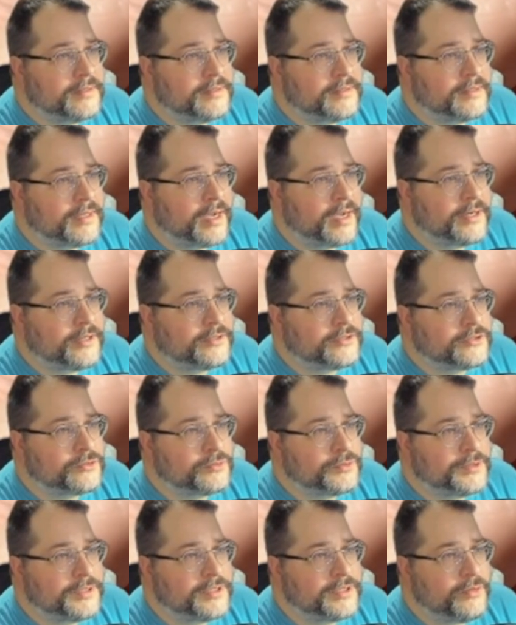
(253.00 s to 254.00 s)
Irons
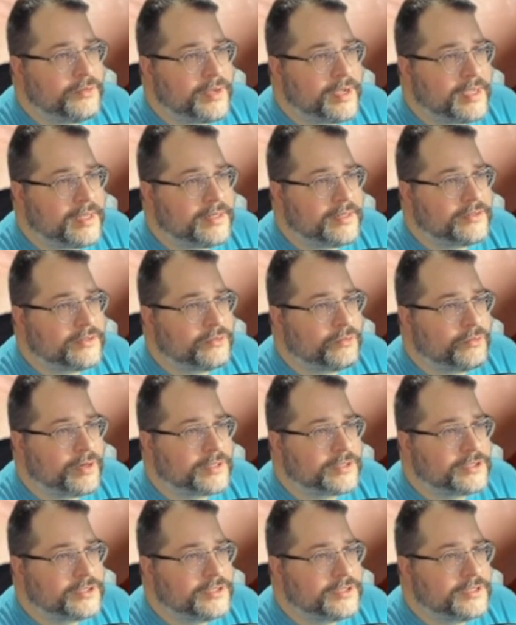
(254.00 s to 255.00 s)
relocated to
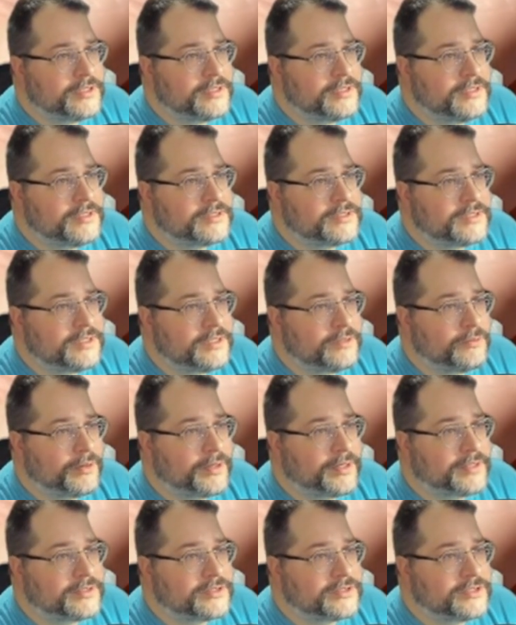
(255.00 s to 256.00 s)
Washington, D.C.,
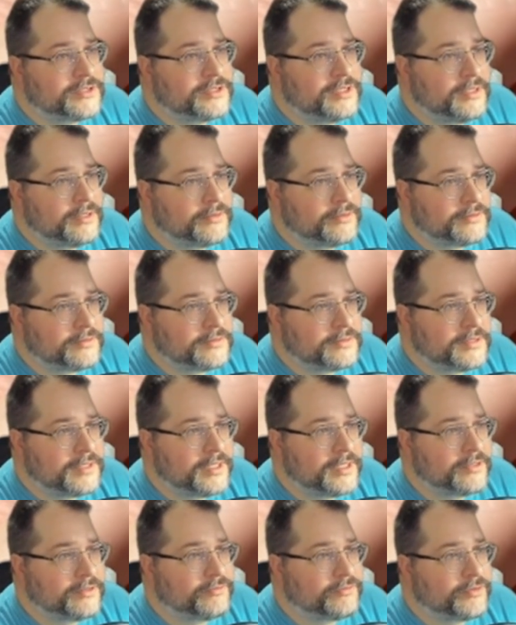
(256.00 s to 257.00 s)
where as Steel, he
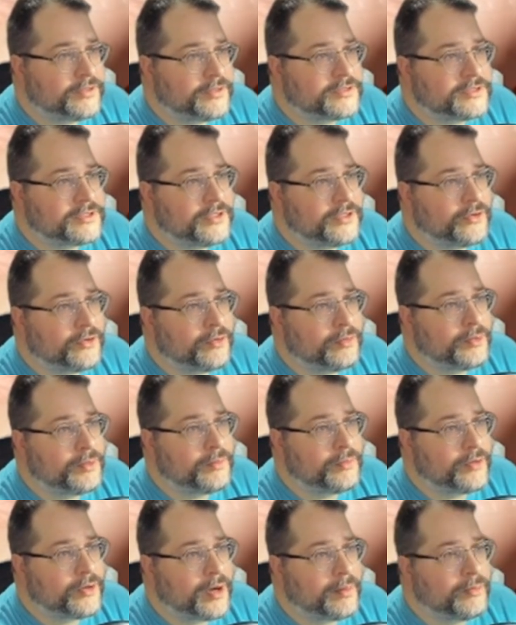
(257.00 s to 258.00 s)
confronts the
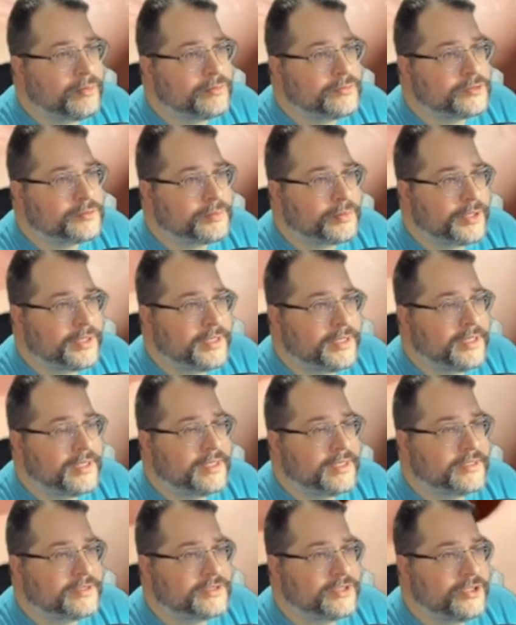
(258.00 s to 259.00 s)
urban problems plaguing
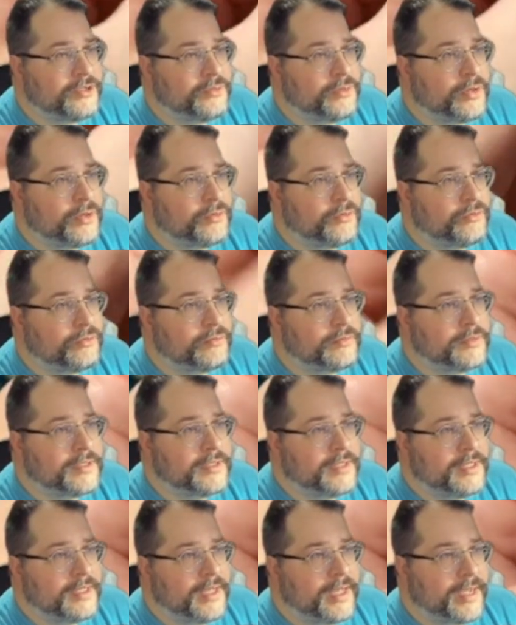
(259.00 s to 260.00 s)
his new home.
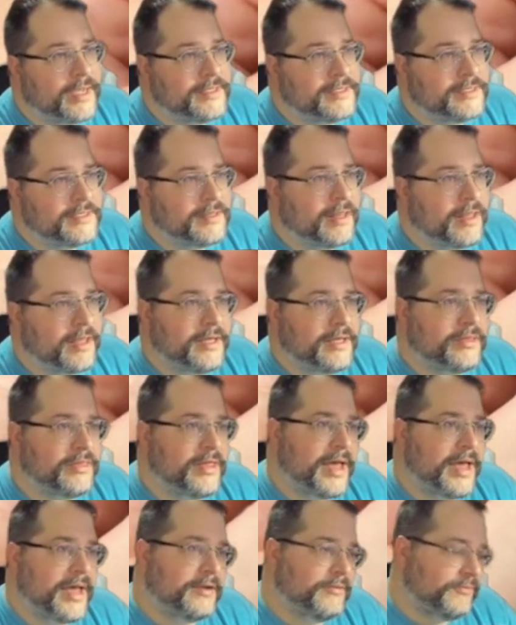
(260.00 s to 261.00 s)
I did like
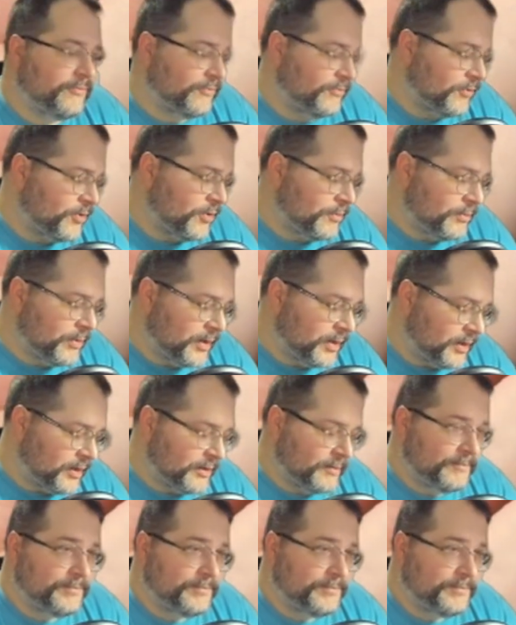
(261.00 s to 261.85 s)
that from